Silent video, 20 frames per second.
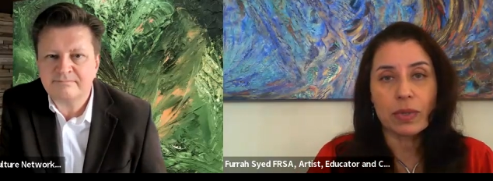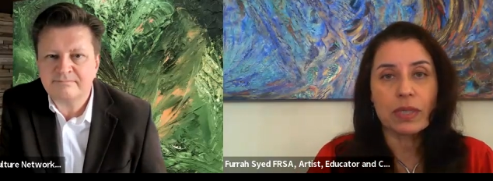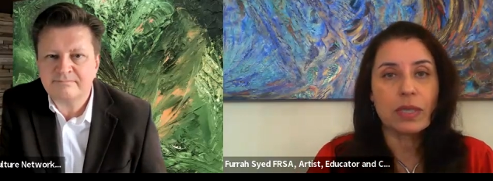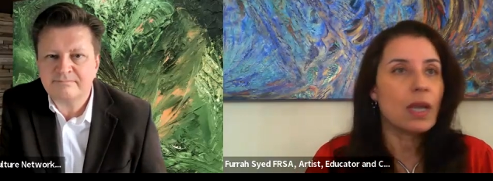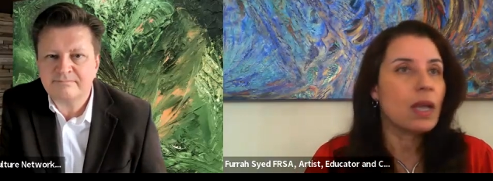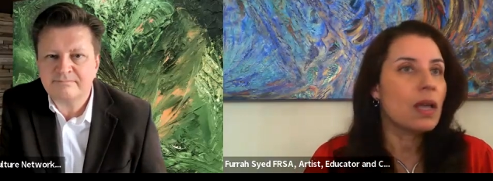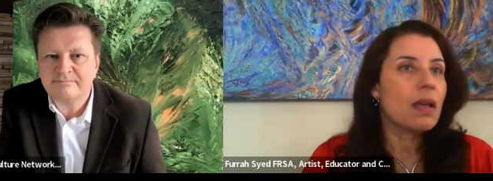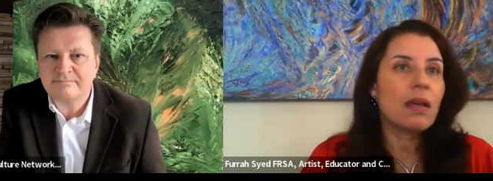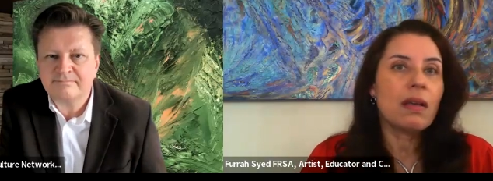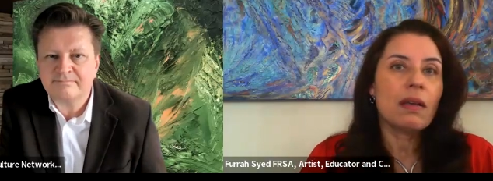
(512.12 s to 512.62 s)
Speaker 1: was
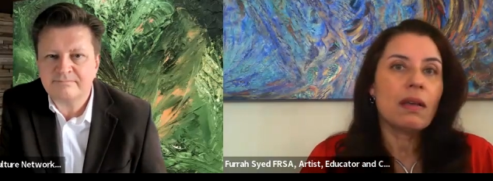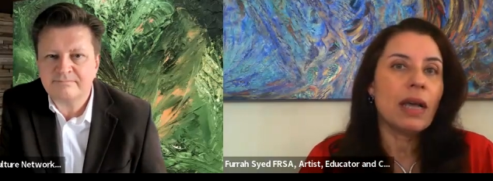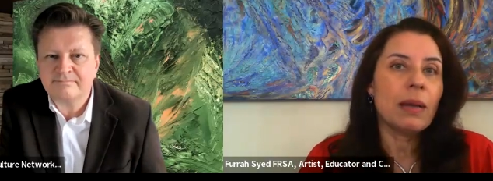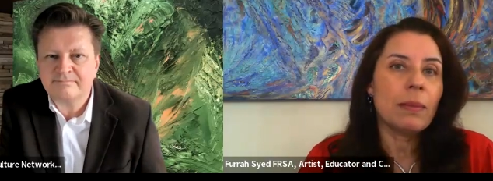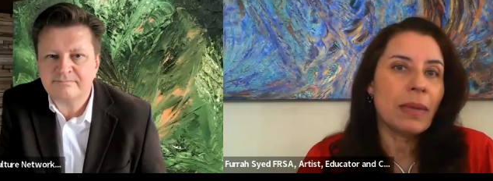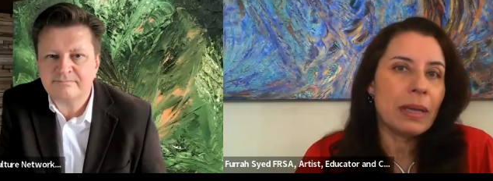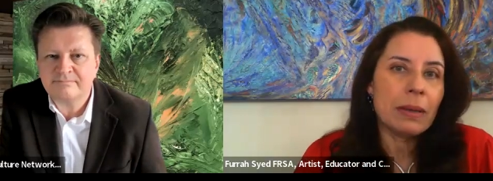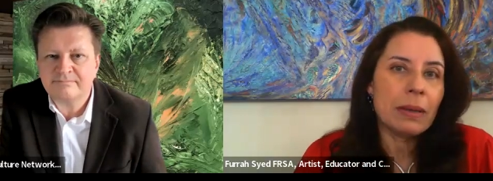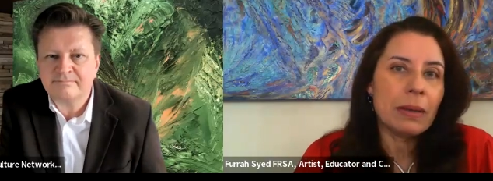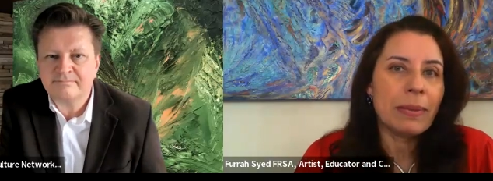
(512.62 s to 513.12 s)

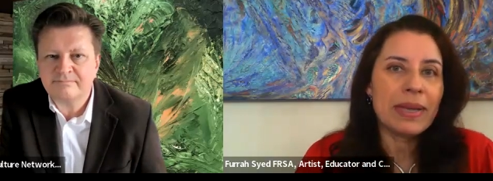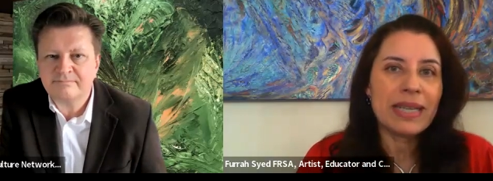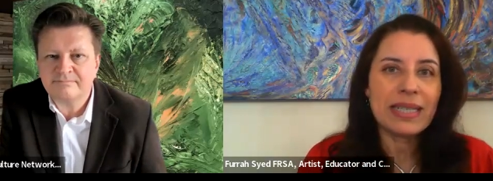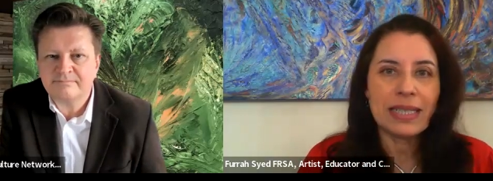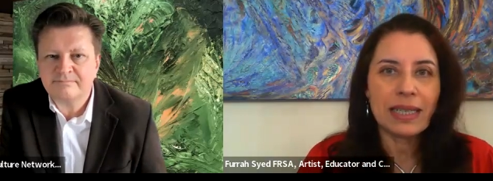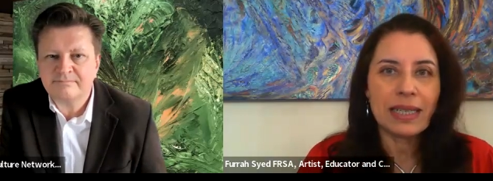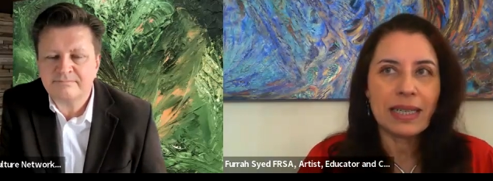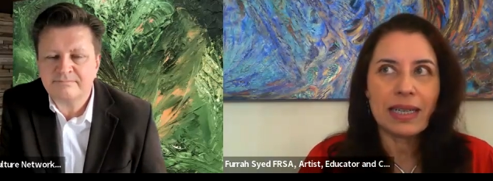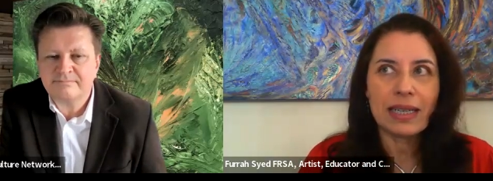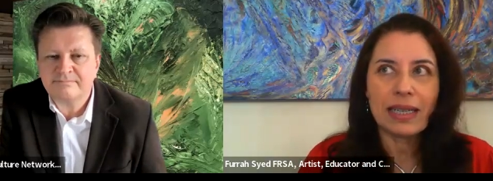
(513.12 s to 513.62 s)
it
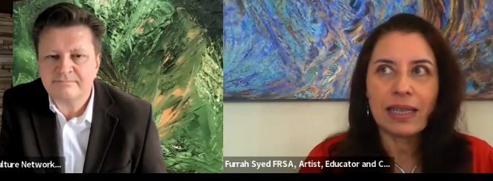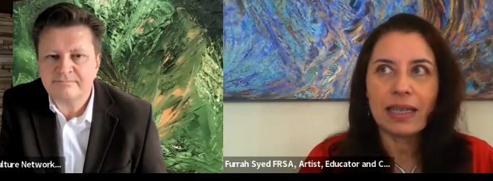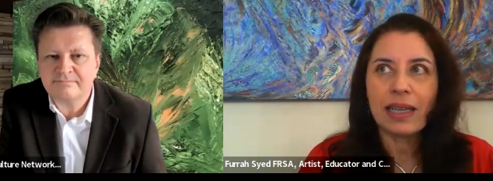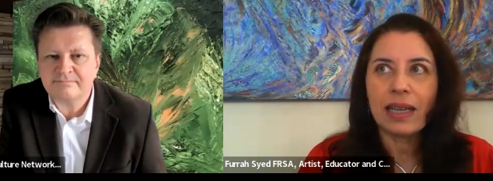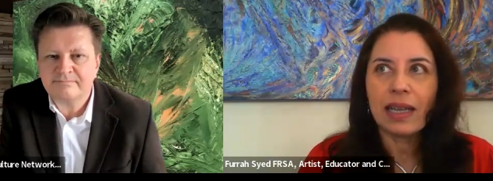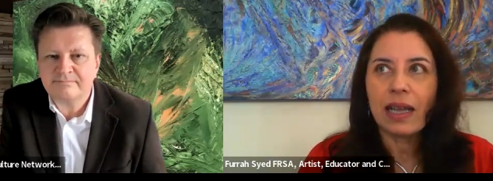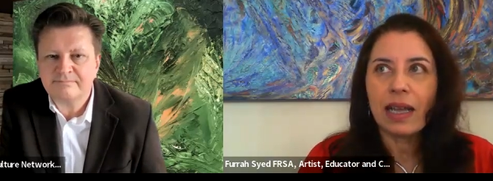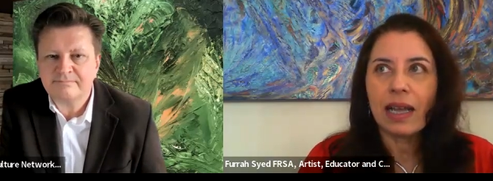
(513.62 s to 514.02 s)
basically